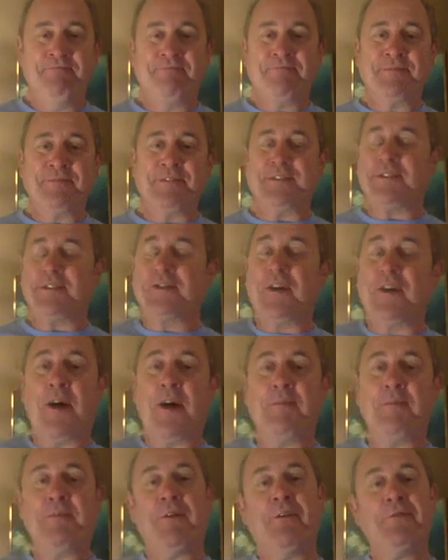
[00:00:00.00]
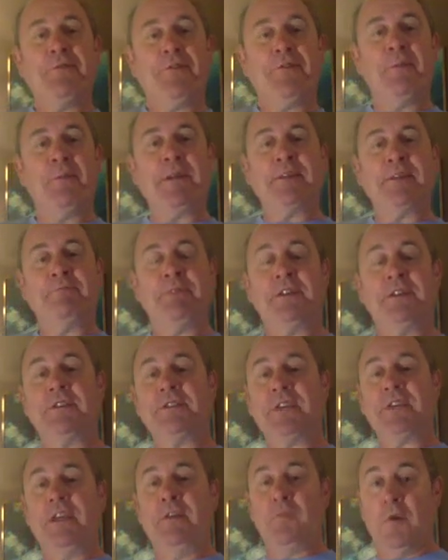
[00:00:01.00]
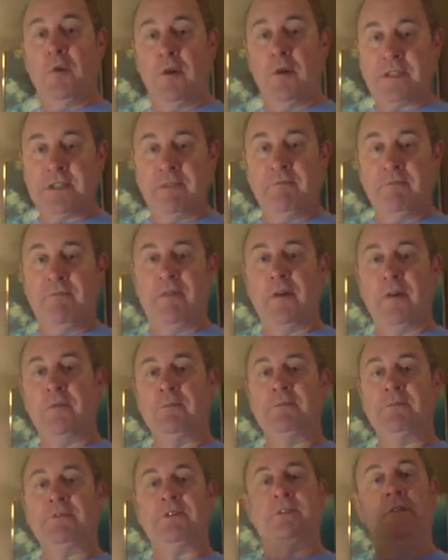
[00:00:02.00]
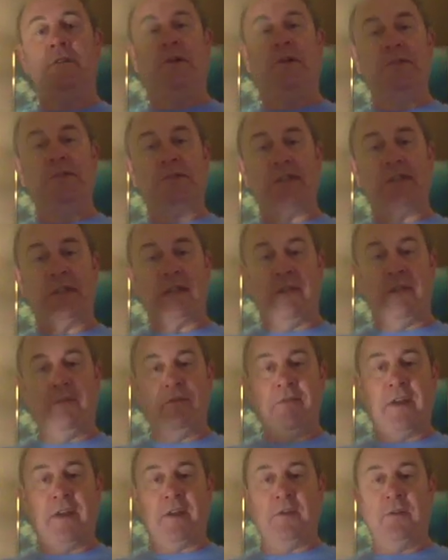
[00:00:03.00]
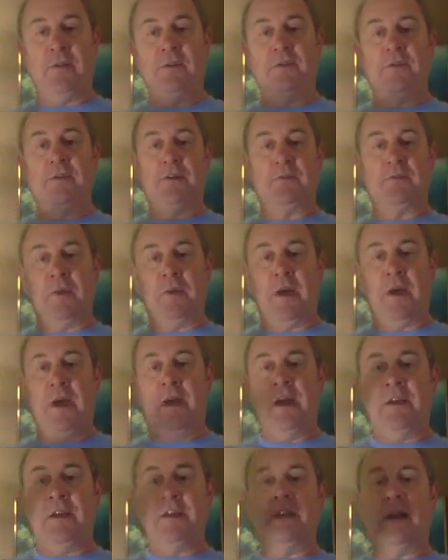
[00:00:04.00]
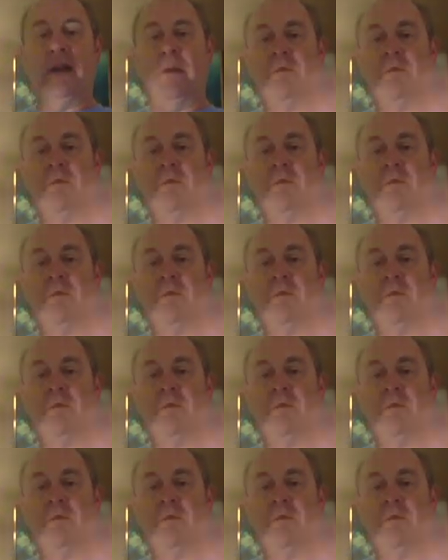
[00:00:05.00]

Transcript: to start up your own comic. And because he worked in films, and obviously Kevin Van Hook, you know,